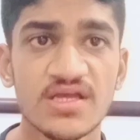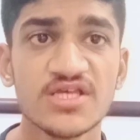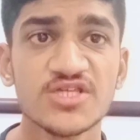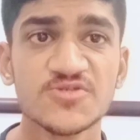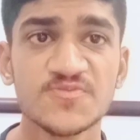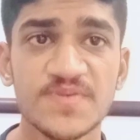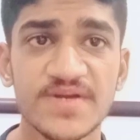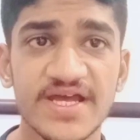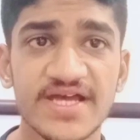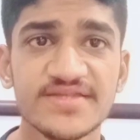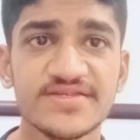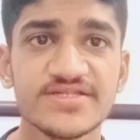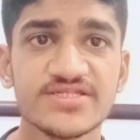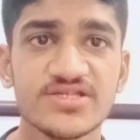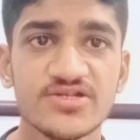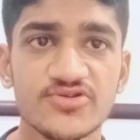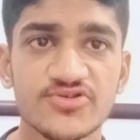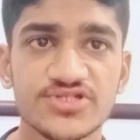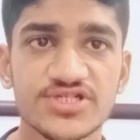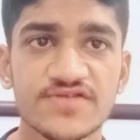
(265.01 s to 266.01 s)
Spray this
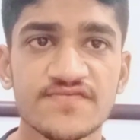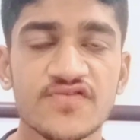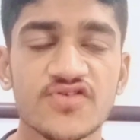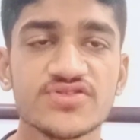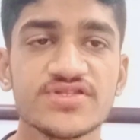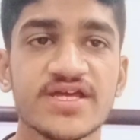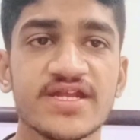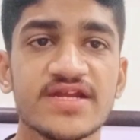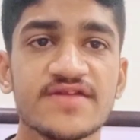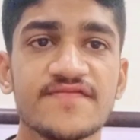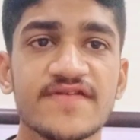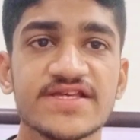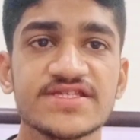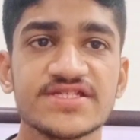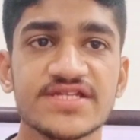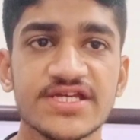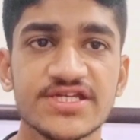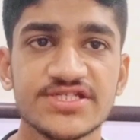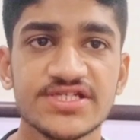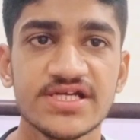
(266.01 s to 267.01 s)
solution for their
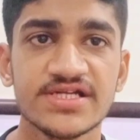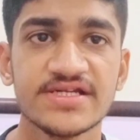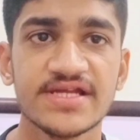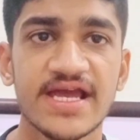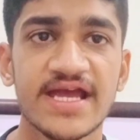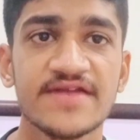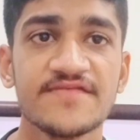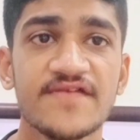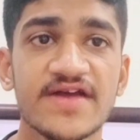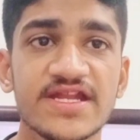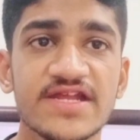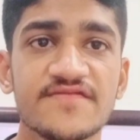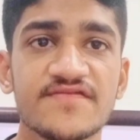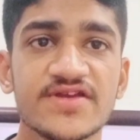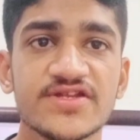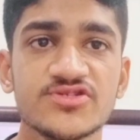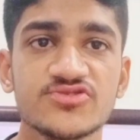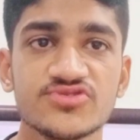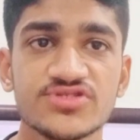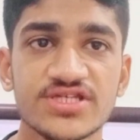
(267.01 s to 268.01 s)
infestation and
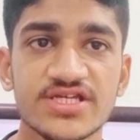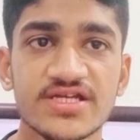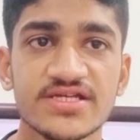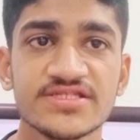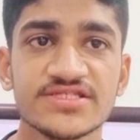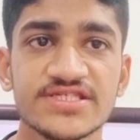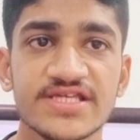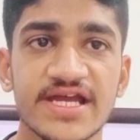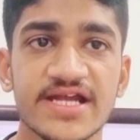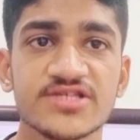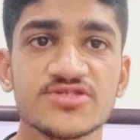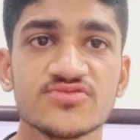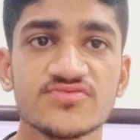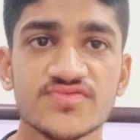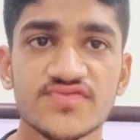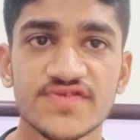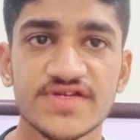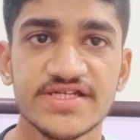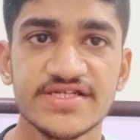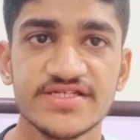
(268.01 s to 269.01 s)
whenever you see insects
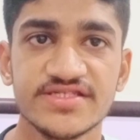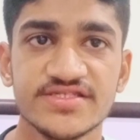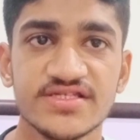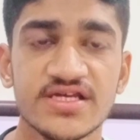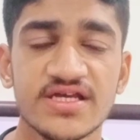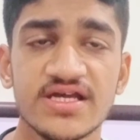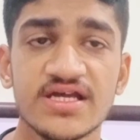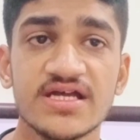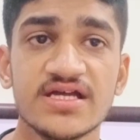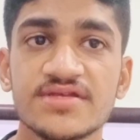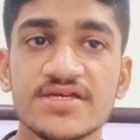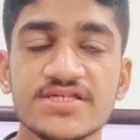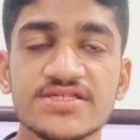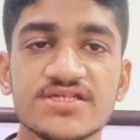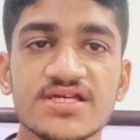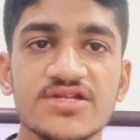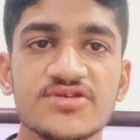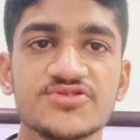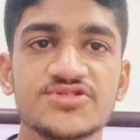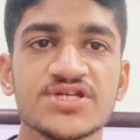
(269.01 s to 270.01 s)
on trees.
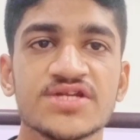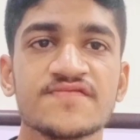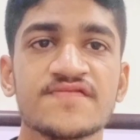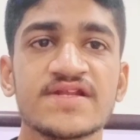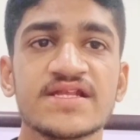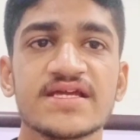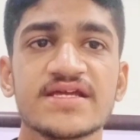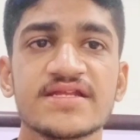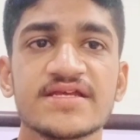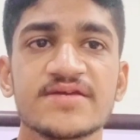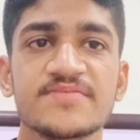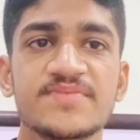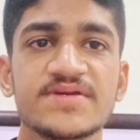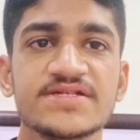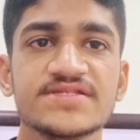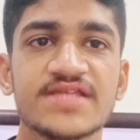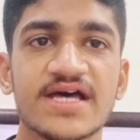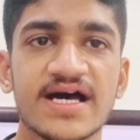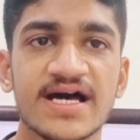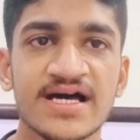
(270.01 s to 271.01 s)
This solution will
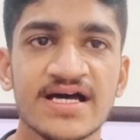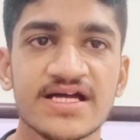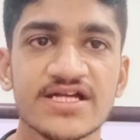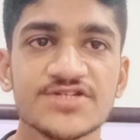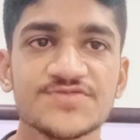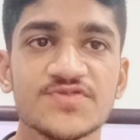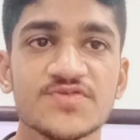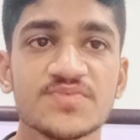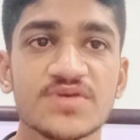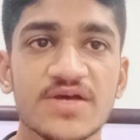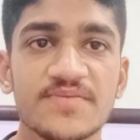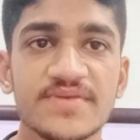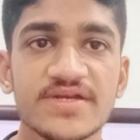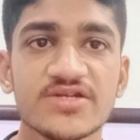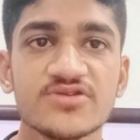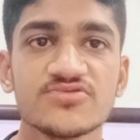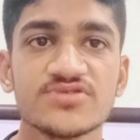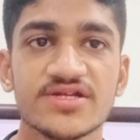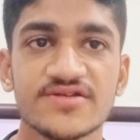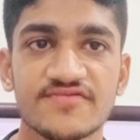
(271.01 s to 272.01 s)
inhibit the ants from
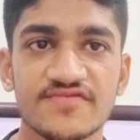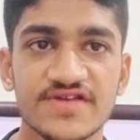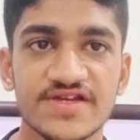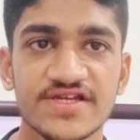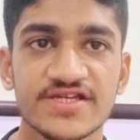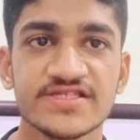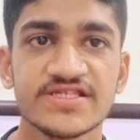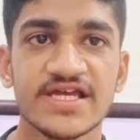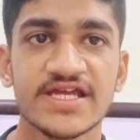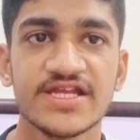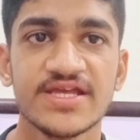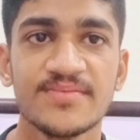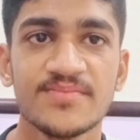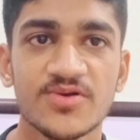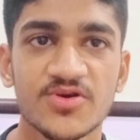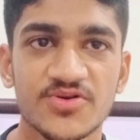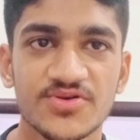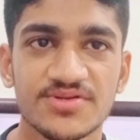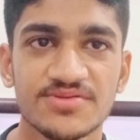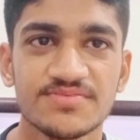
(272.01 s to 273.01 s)
coming to the trees
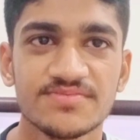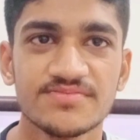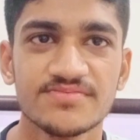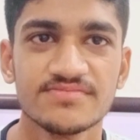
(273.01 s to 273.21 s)
anymore.